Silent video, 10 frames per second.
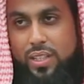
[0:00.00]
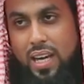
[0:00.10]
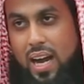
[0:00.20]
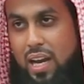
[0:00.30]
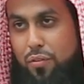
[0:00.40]
wa
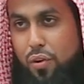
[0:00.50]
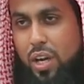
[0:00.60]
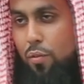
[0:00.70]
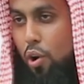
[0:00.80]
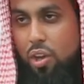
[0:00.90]
ta'ala
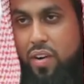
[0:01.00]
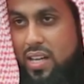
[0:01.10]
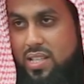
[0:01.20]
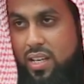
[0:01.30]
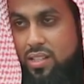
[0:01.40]
forgive all of
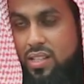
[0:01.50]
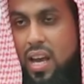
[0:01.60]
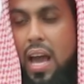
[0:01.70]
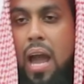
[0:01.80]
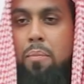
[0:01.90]
our sins.
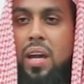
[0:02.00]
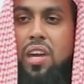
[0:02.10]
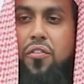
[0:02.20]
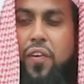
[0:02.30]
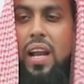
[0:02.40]
And may
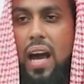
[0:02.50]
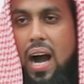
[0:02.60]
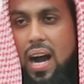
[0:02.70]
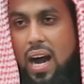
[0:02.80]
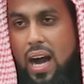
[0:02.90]
he fill
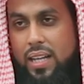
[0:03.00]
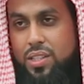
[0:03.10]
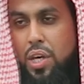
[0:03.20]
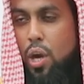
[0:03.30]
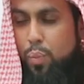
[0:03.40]
our
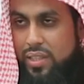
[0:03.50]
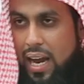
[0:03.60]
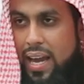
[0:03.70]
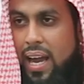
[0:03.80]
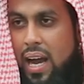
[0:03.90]
hearts with
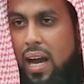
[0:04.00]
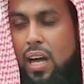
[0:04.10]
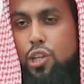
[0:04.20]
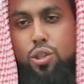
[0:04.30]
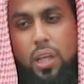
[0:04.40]

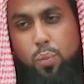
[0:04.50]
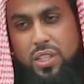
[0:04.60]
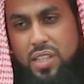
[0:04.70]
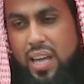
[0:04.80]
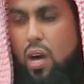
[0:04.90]
haya so that
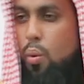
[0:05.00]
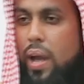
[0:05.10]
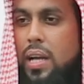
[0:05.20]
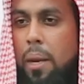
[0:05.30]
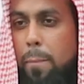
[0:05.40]
we stay
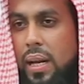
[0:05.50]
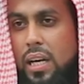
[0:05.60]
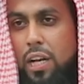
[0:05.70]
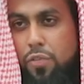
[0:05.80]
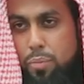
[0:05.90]
away
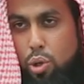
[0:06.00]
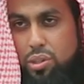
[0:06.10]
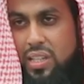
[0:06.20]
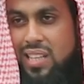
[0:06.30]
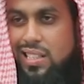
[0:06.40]
completely from
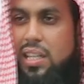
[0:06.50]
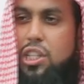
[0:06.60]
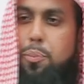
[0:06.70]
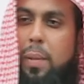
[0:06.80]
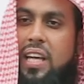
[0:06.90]
those things that
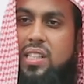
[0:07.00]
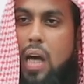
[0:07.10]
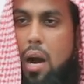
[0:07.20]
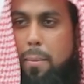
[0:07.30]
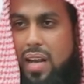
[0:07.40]
displease
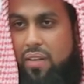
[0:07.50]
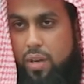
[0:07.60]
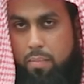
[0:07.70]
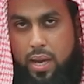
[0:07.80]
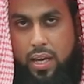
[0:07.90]
our
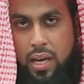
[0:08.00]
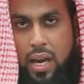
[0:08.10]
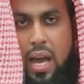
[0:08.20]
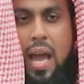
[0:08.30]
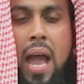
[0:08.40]
beloved
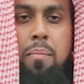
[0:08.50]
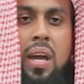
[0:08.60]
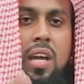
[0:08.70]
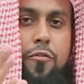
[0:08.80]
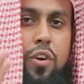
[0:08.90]
maker. And
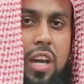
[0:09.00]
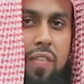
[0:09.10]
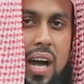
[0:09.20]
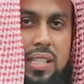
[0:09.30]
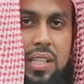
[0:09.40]
may he
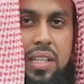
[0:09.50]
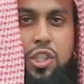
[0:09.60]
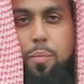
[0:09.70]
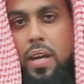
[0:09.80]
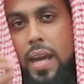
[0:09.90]
forgive our
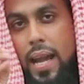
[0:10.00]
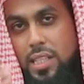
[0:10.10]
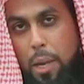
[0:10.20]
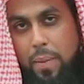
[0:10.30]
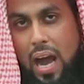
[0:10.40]
sins. May he
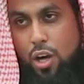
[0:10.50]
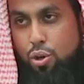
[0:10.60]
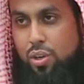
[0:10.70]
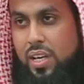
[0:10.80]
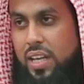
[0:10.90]
accept
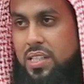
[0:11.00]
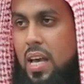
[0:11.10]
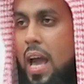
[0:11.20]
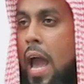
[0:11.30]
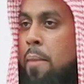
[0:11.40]
our good deeds.
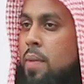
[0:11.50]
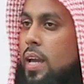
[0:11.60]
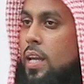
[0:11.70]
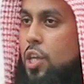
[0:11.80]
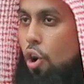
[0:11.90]
And
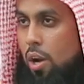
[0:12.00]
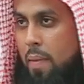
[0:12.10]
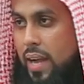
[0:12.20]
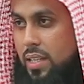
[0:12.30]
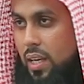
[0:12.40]
may he the
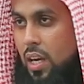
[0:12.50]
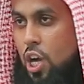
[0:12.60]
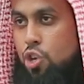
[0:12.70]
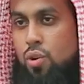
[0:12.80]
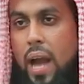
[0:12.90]
Almighty
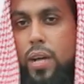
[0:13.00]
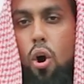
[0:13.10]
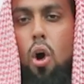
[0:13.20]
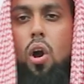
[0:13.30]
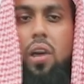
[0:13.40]
unite
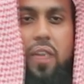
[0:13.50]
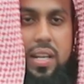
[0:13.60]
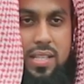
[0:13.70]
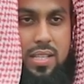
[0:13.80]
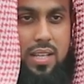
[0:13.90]
all of
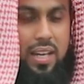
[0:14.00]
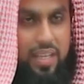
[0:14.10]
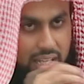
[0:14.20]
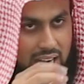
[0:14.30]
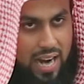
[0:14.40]
us
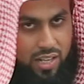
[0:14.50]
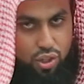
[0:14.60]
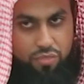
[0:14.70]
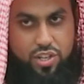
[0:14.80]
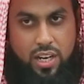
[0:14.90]
in the
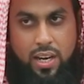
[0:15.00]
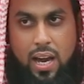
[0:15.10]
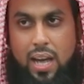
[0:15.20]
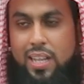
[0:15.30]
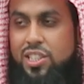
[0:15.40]
gardens of
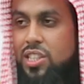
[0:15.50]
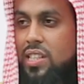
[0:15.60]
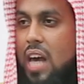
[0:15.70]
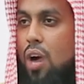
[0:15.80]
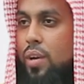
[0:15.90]
Jannah, just
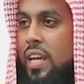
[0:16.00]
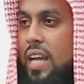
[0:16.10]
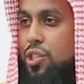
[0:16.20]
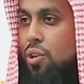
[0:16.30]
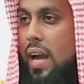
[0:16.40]
as how He
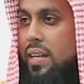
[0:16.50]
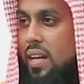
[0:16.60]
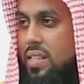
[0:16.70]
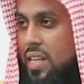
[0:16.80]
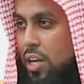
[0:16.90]
has
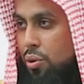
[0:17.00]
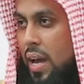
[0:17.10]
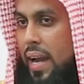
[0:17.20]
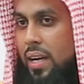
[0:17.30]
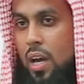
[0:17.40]
united us here
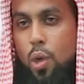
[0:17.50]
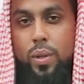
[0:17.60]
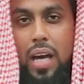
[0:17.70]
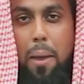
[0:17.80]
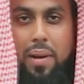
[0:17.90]
tonight
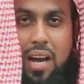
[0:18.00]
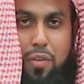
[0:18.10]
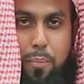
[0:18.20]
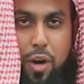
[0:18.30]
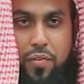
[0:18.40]
with our
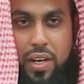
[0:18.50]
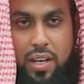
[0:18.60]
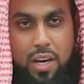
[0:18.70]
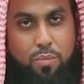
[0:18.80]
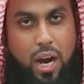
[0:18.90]
beloved Prophet
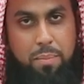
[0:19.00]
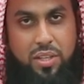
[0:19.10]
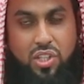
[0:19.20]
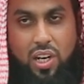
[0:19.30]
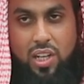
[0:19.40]

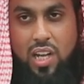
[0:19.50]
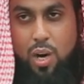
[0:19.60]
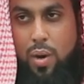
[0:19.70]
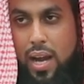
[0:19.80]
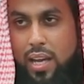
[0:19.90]
Muhammad
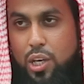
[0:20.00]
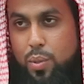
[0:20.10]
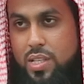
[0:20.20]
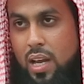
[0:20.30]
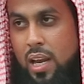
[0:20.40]
sallallahu alaihi
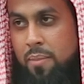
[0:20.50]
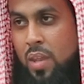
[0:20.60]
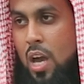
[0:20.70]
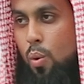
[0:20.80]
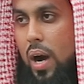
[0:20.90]

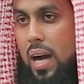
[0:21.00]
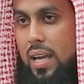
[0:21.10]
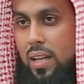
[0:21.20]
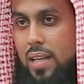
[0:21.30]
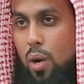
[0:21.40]
wasallam. Wa
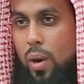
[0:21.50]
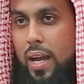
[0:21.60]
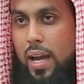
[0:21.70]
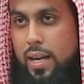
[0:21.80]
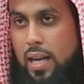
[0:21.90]
akhir
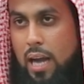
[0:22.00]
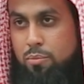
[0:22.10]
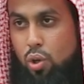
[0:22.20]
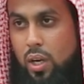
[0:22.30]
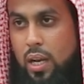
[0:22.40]
da'wayan
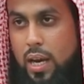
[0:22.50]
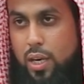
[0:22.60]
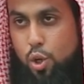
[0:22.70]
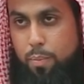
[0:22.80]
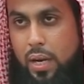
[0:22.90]

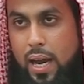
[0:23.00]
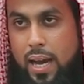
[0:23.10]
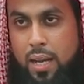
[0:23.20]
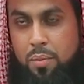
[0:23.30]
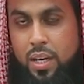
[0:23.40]
alhamdulillahi rabbil
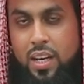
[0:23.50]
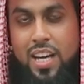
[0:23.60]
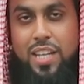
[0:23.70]
alameen.